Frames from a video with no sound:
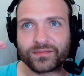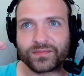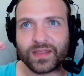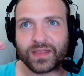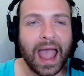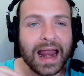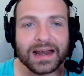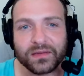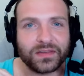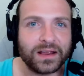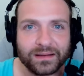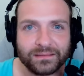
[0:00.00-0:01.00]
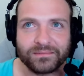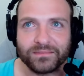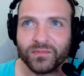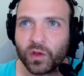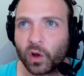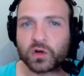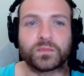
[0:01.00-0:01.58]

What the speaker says: that anything not